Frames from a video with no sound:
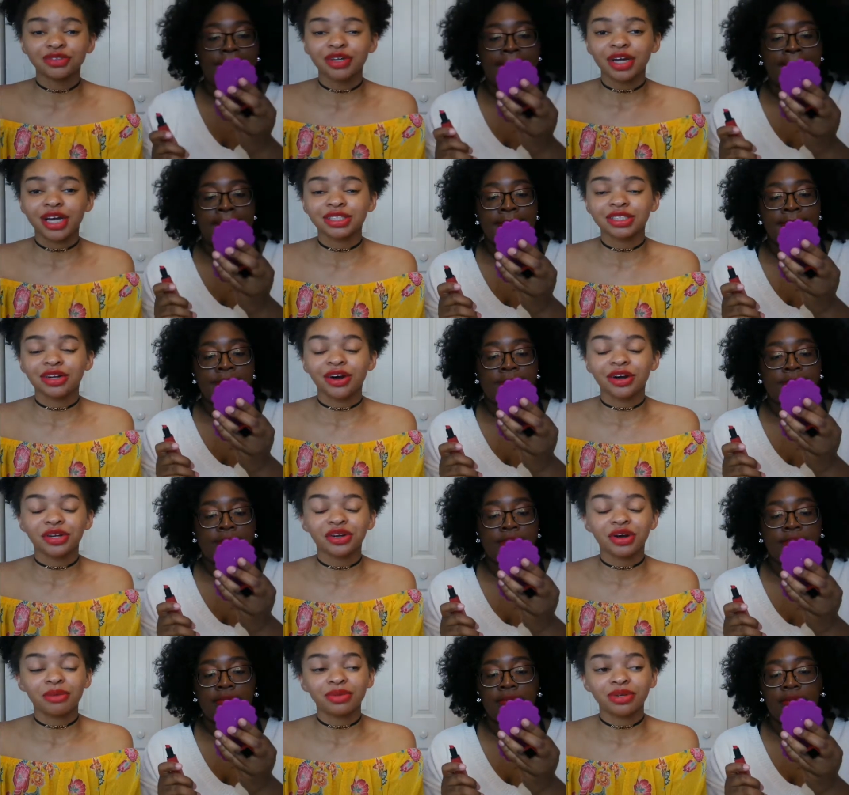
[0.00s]
Speaker 1: you guys. I
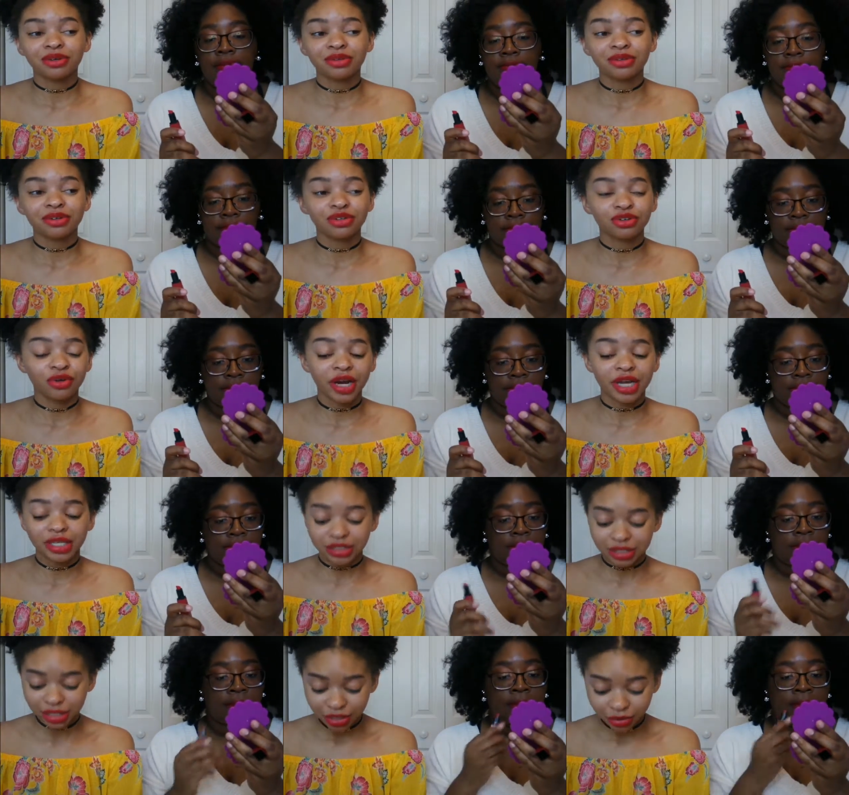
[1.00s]
already know I'm gonna look
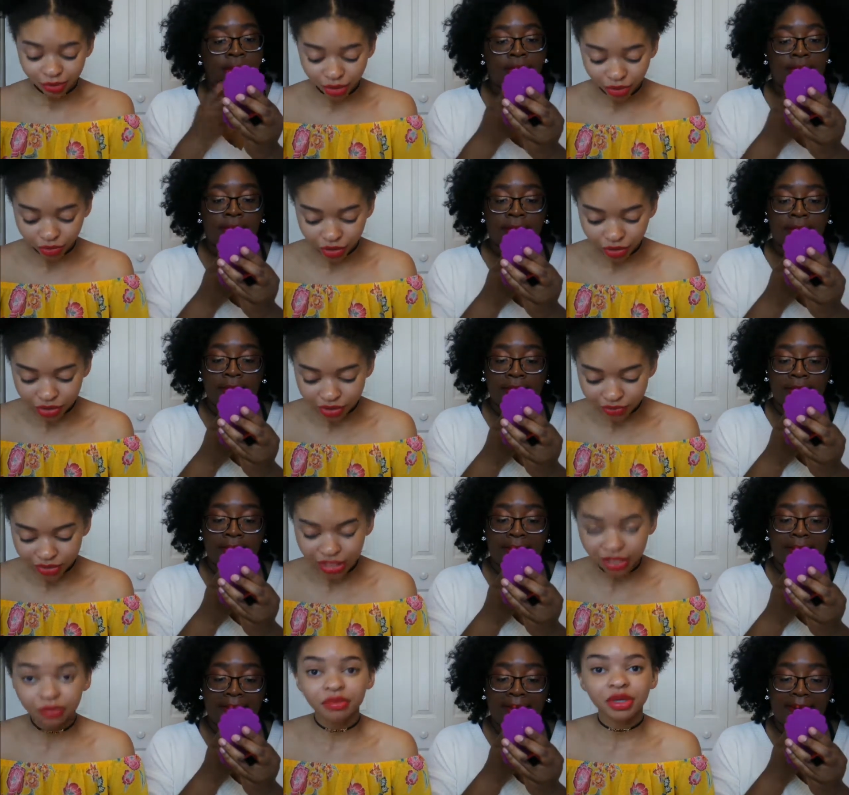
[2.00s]
crazy, but Rose
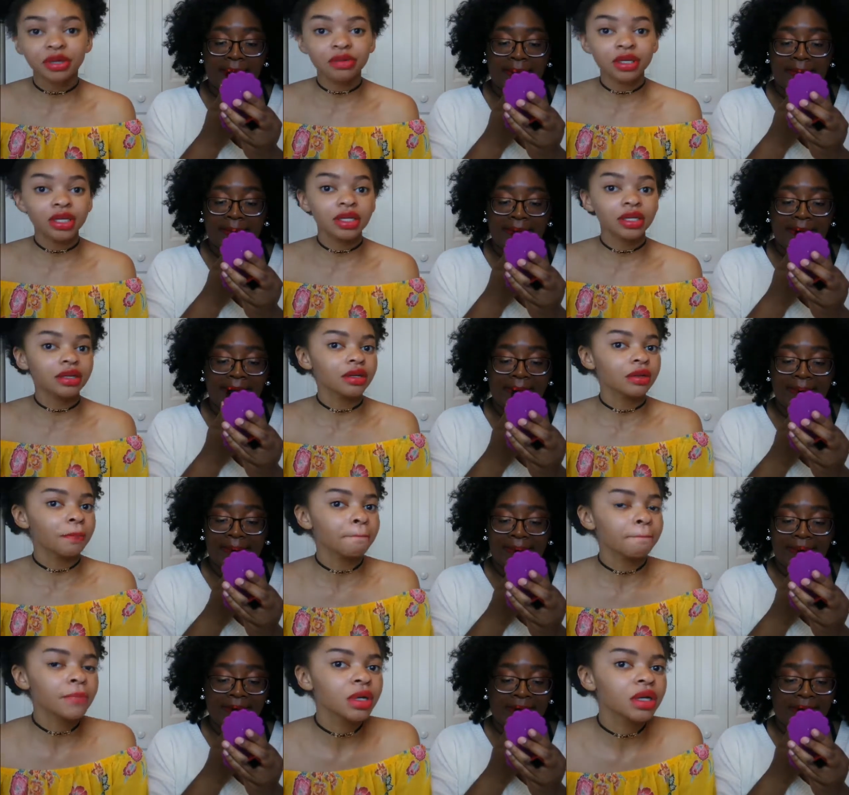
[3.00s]
of 10 million.
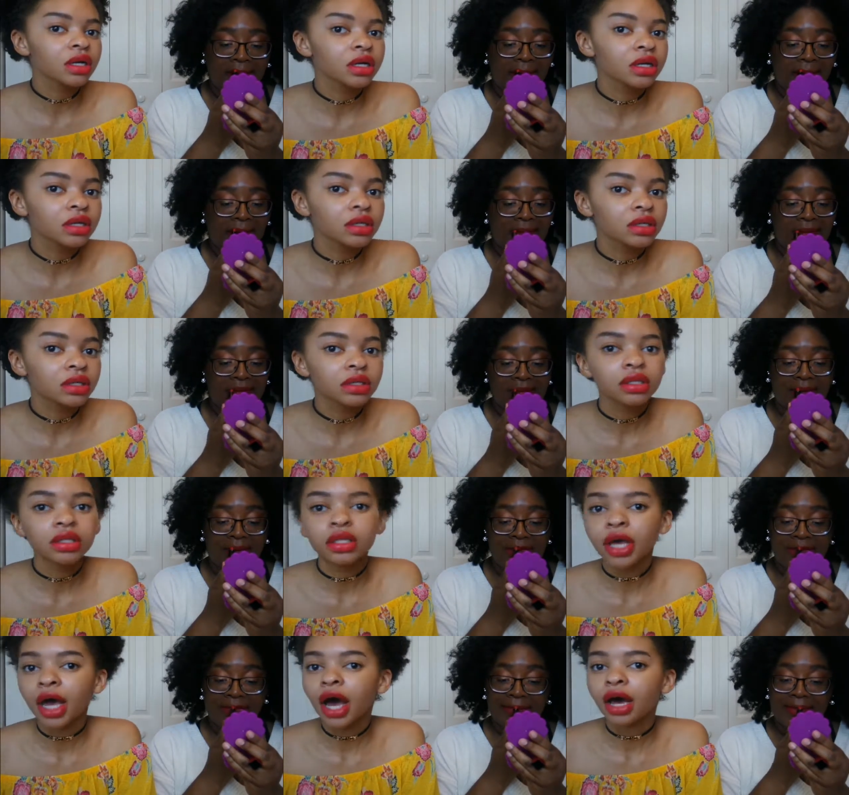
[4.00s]
This is
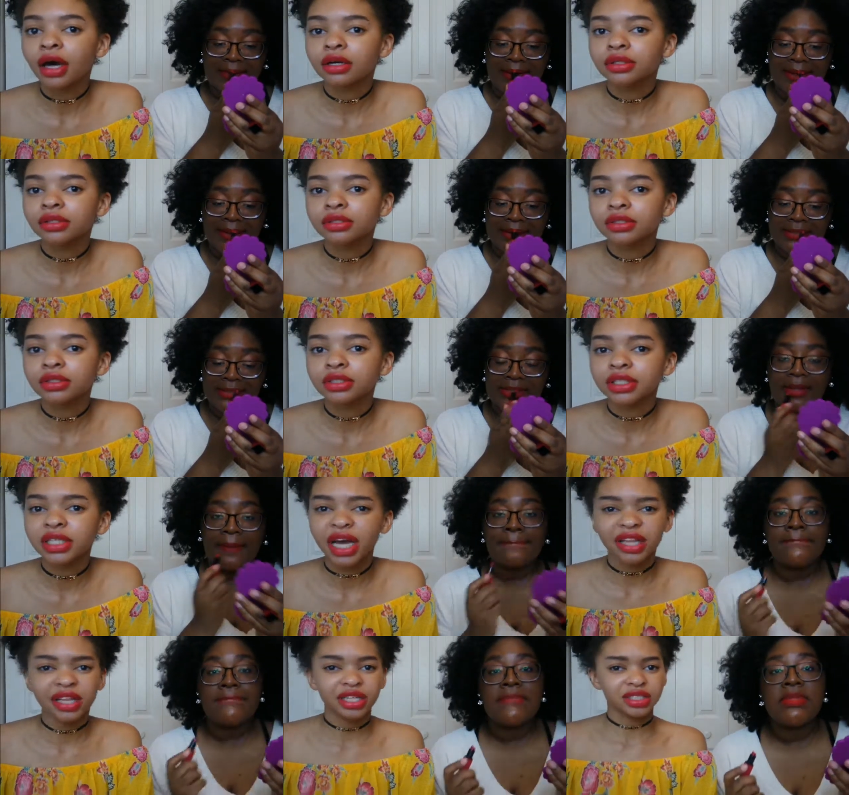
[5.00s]
actually
Speaker 2: really nice.
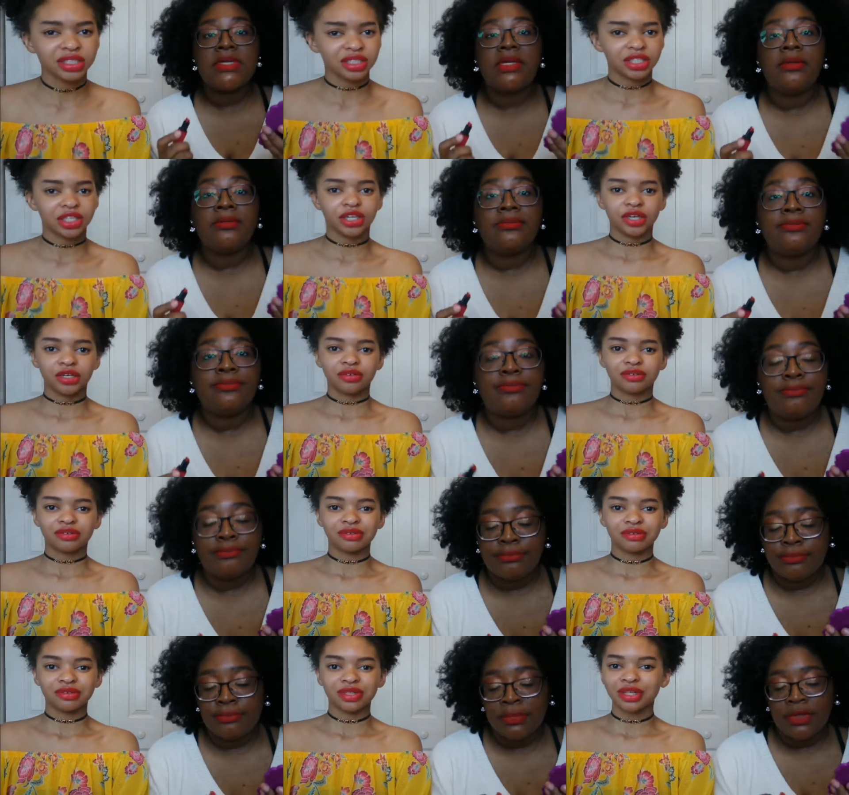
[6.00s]
Yeah, that's cute.
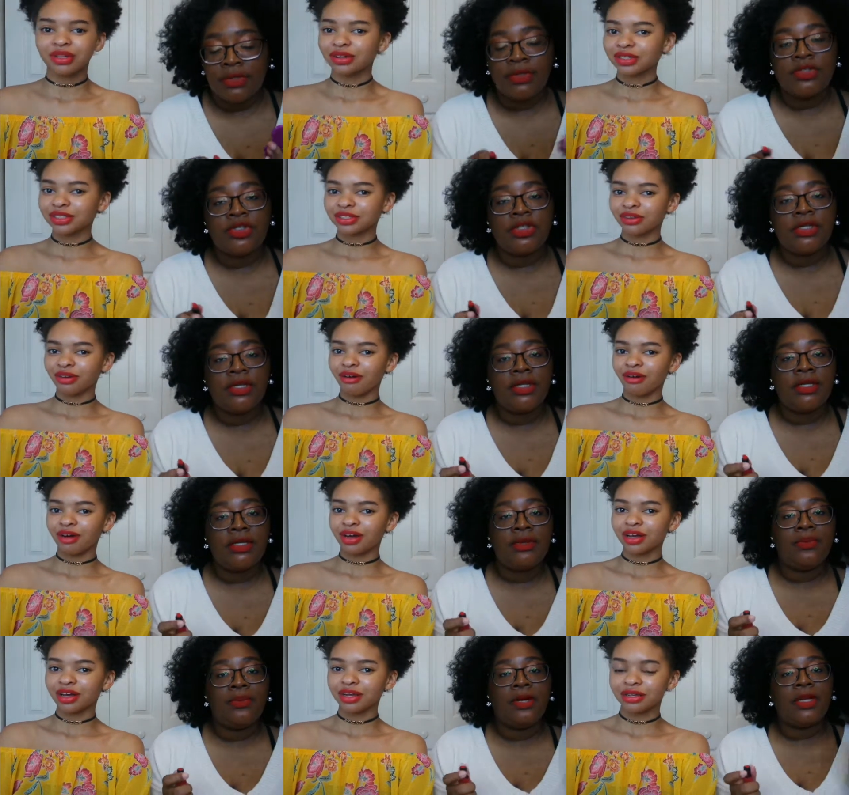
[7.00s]
Usually,
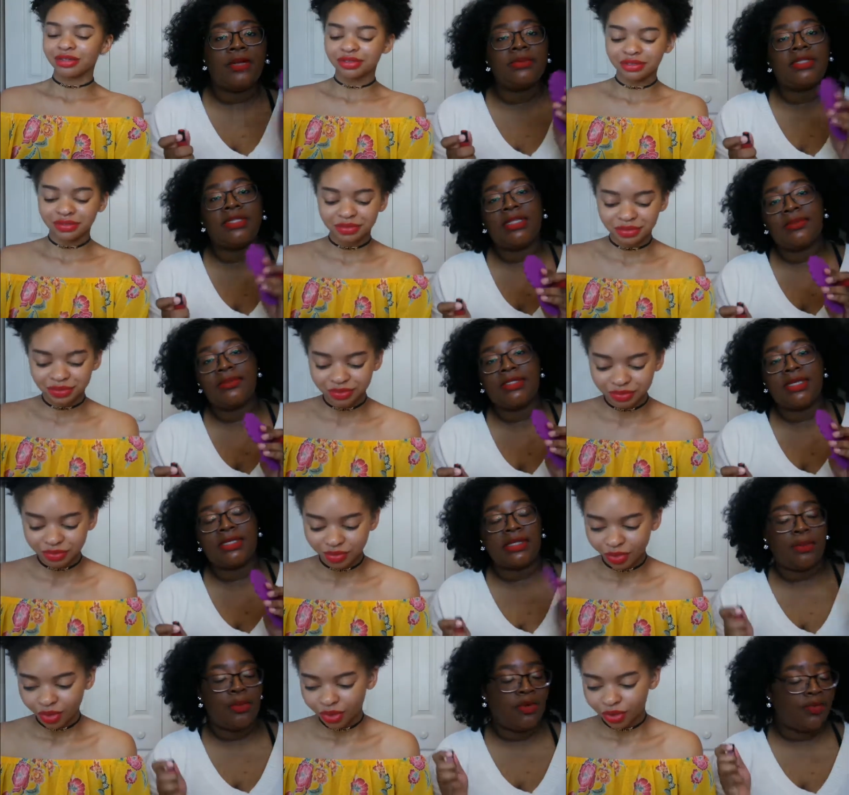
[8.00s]
when it comes to
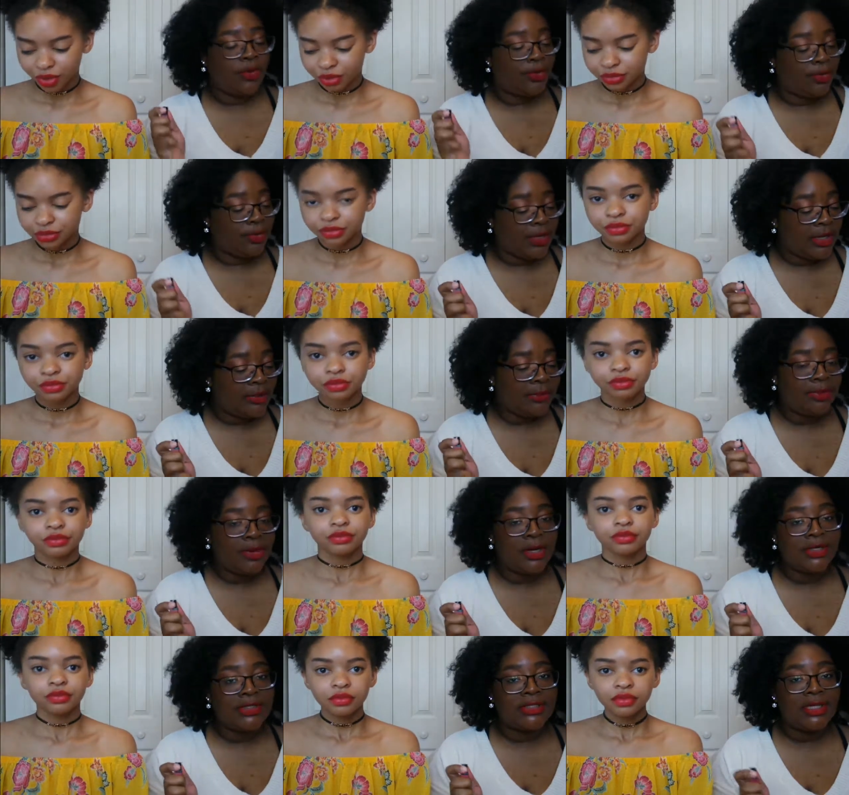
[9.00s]
lipsticks, I'm more of a
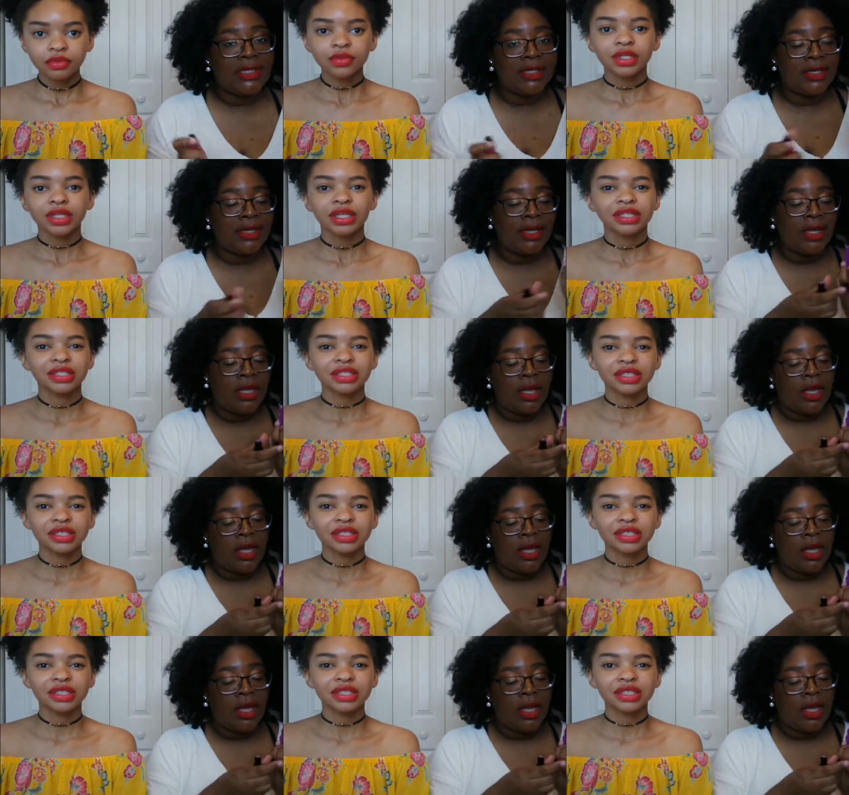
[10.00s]
cream person.